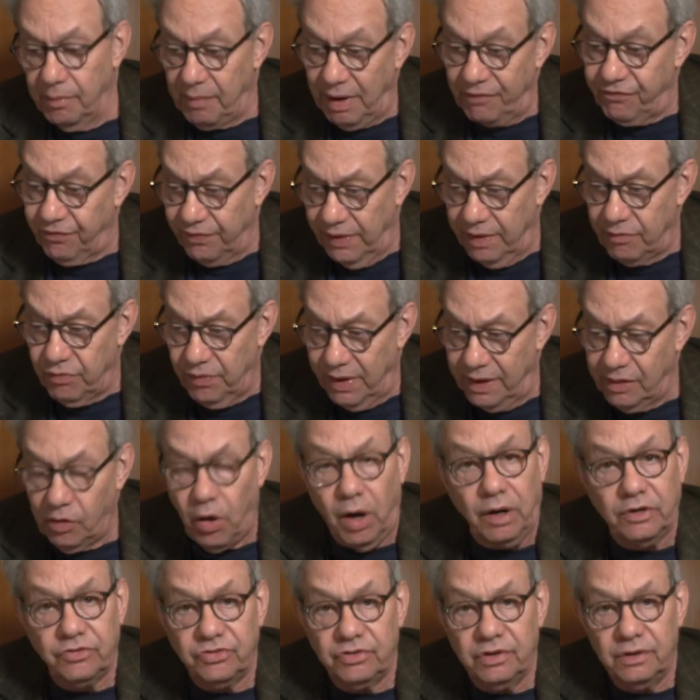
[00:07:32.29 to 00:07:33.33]
My friend Ray
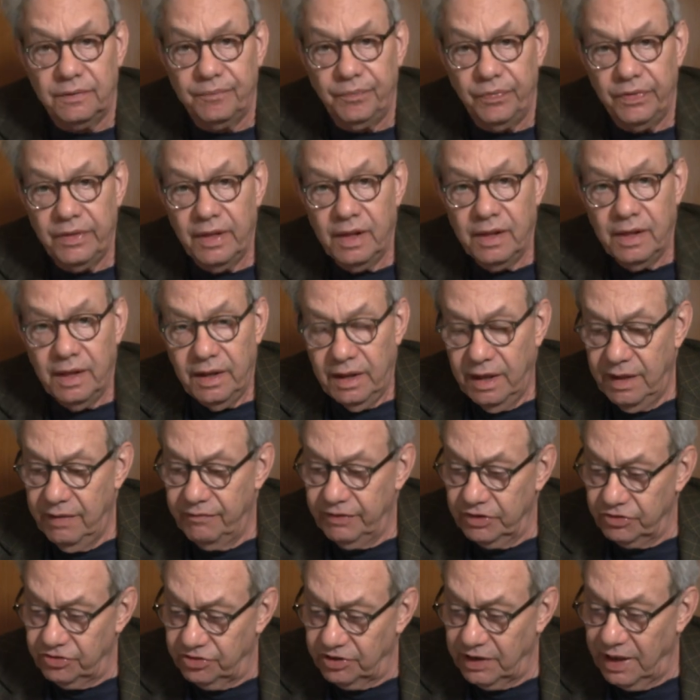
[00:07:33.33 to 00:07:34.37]
Larson
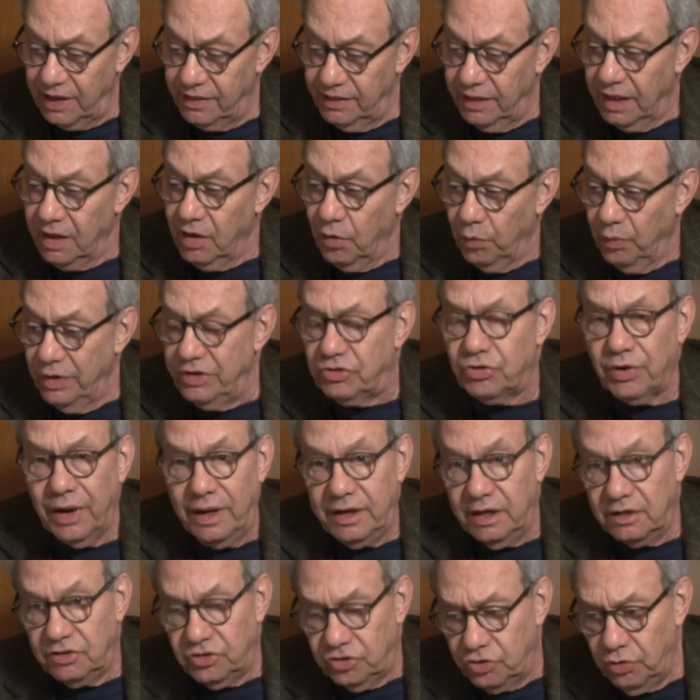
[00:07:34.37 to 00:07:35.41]
even said, we
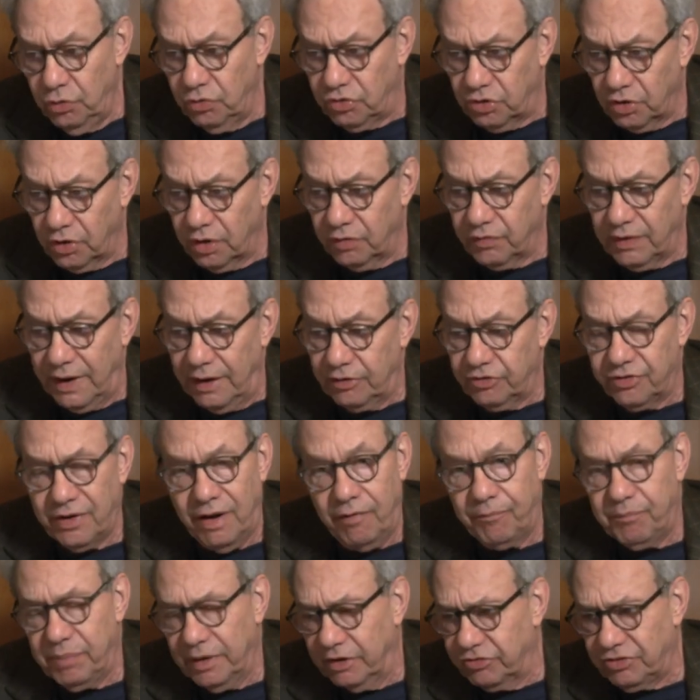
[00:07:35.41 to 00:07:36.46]
traded 2 third round
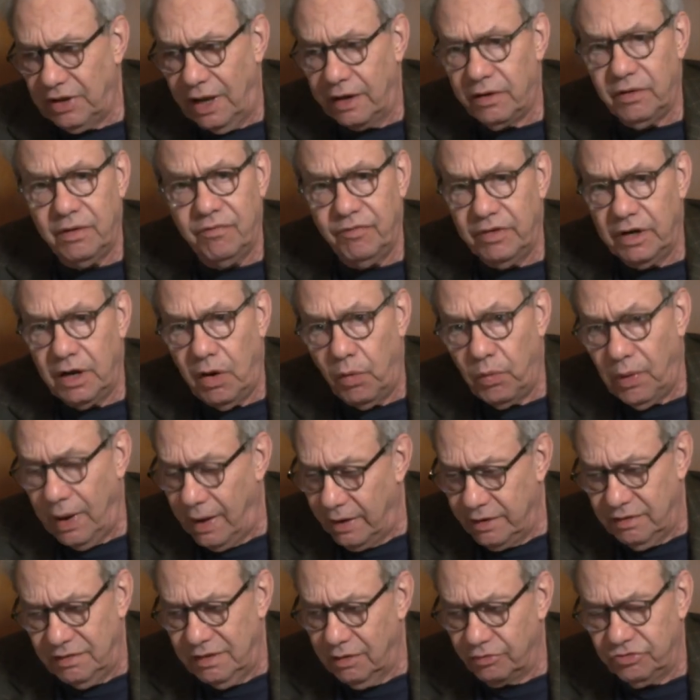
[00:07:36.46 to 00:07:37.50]
draft picks. I don't even know
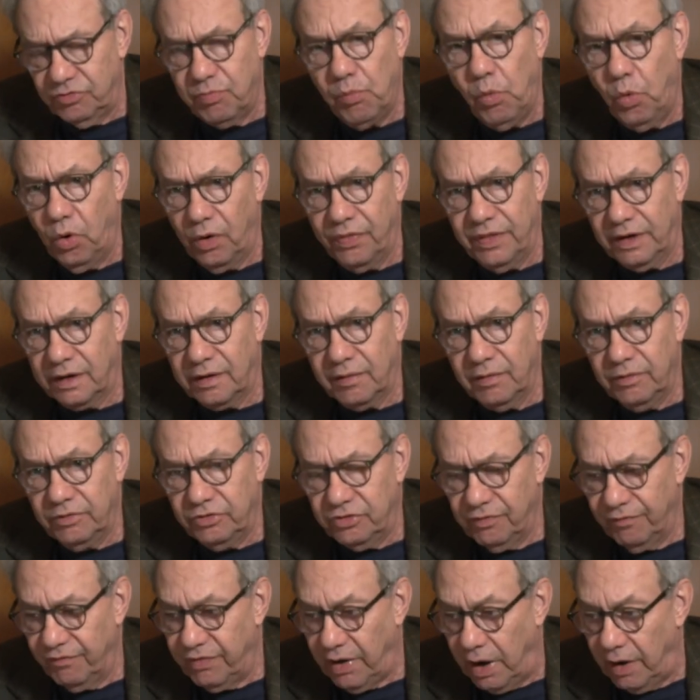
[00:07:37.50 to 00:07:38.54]
what, there's more that
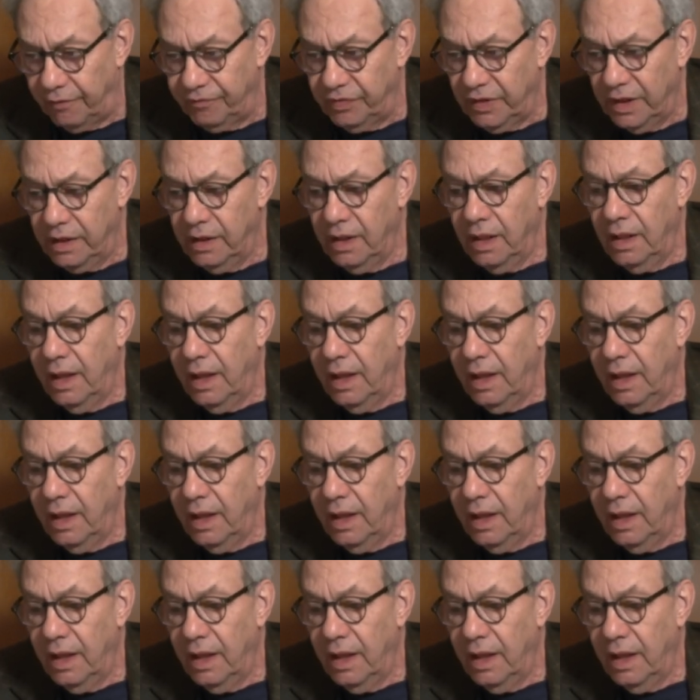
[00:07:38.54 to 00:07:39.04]
was involved.